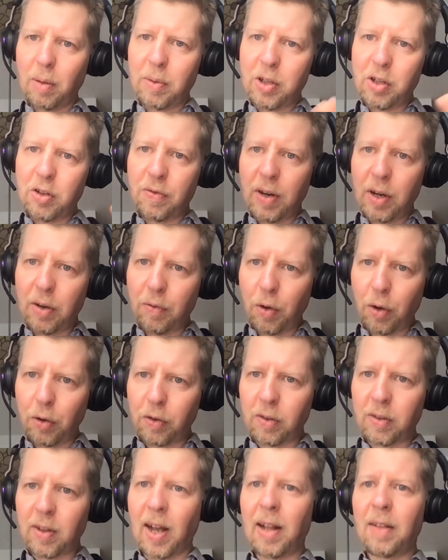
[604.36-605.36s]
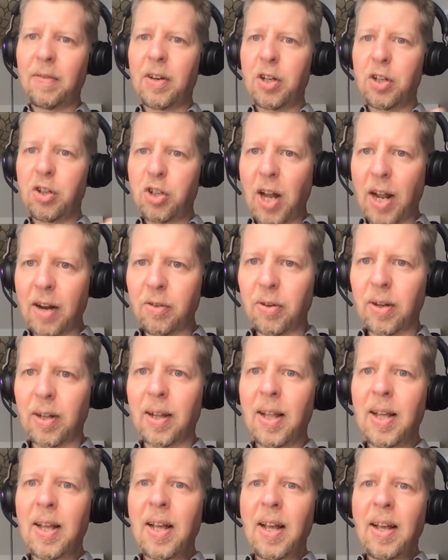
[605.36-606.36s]
which is very versatile, very general,
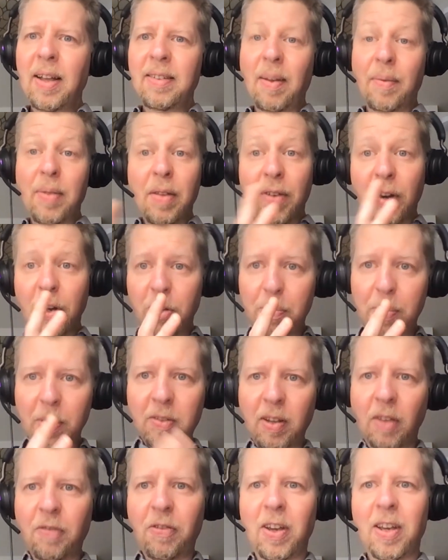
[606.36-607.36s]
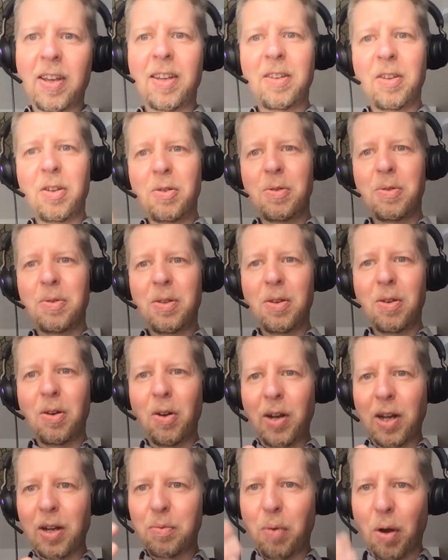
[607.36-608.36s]
something very specific. You
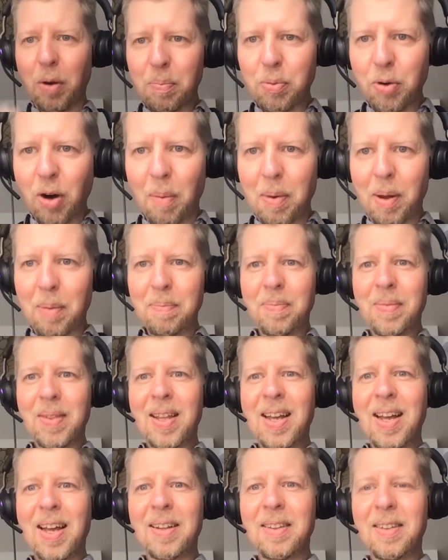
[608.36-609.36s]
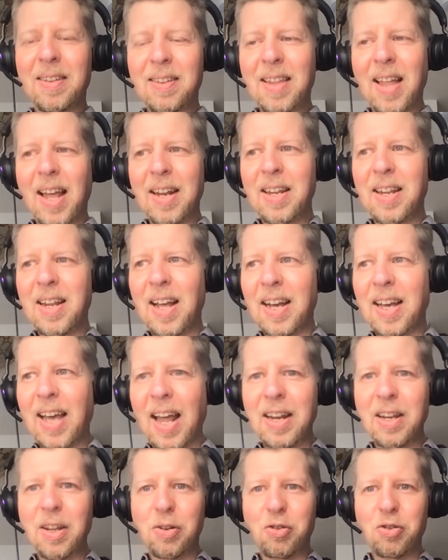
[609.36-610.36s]
look at one problem and then
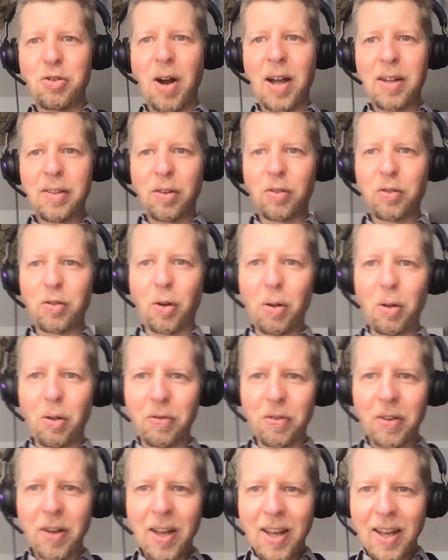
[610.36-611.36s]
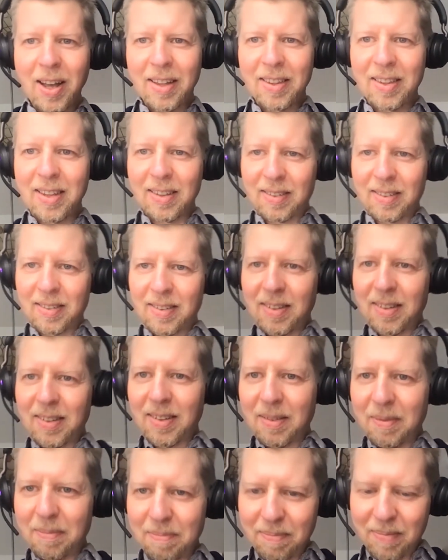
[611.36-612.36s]
again you try to solve this
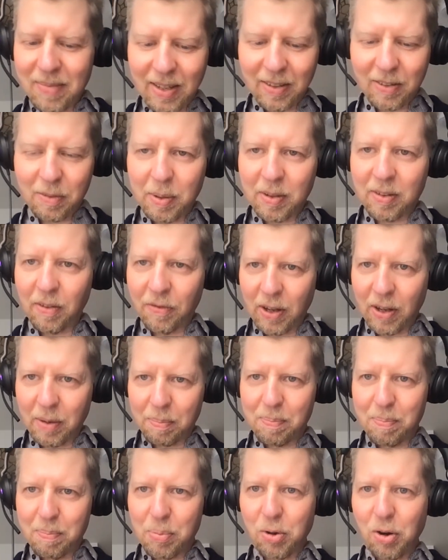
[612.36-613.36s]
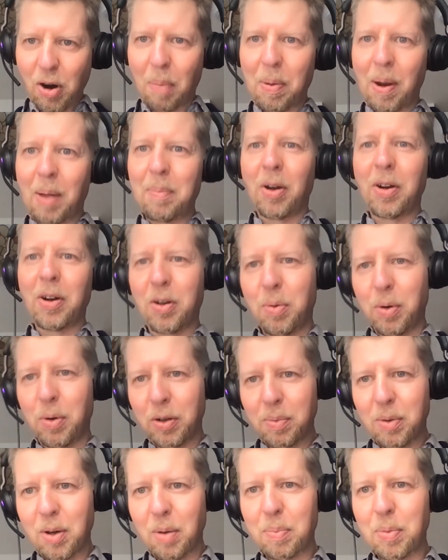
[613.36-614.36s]
specific problem on a
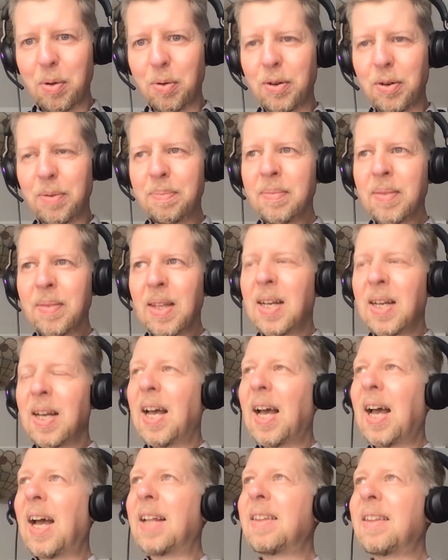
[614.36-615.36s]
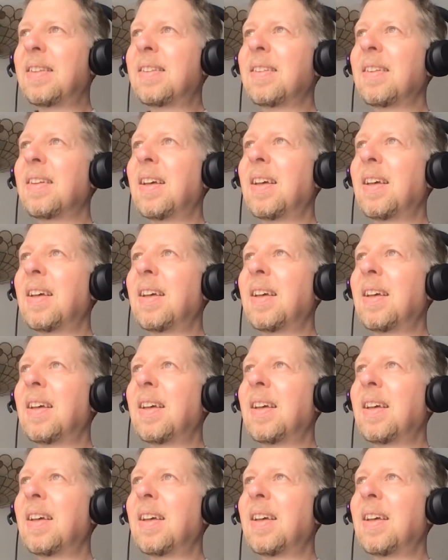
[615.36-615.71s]
quantum computer. And